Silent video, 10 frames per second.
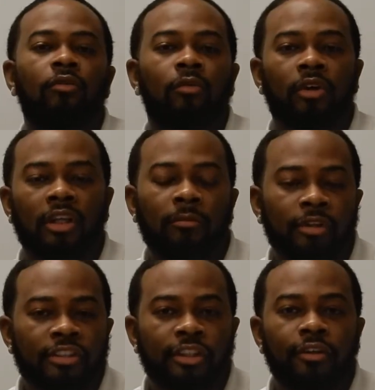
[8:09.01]
We want to get
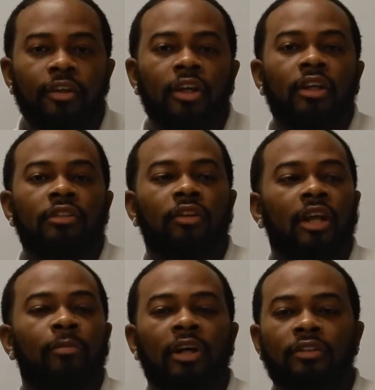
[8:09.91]
busier, so
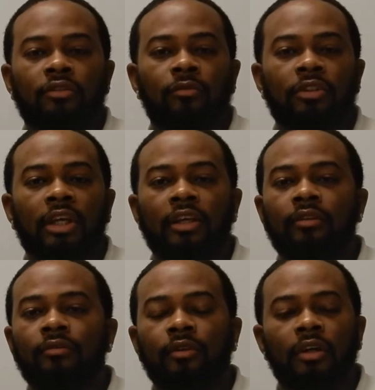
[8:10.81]
that process will take
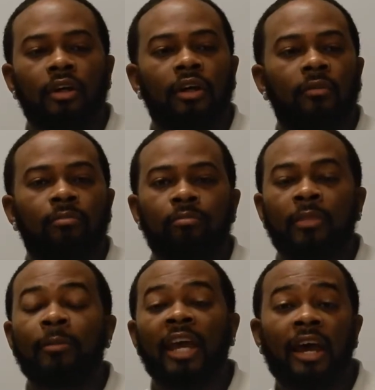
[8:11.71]

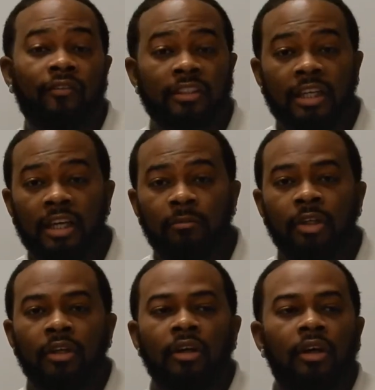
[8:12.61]
maybe half the time
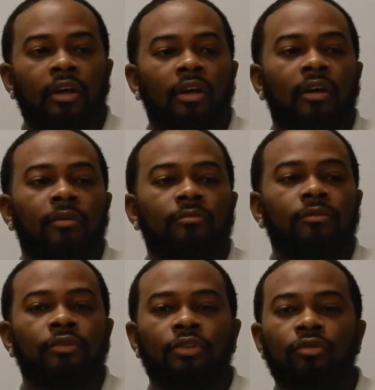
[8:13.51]

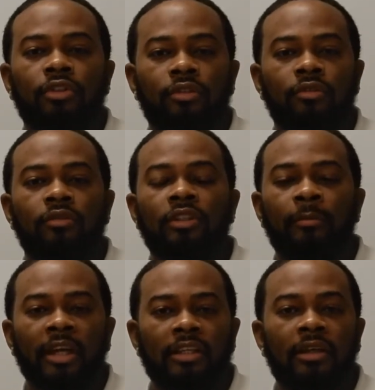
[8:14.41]
due to the
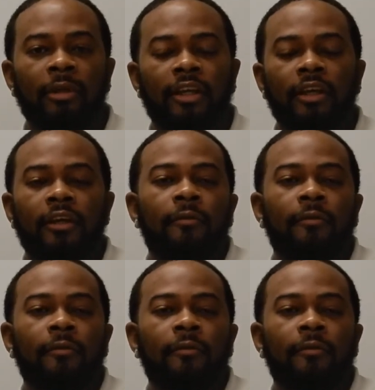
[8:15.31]
pandemic.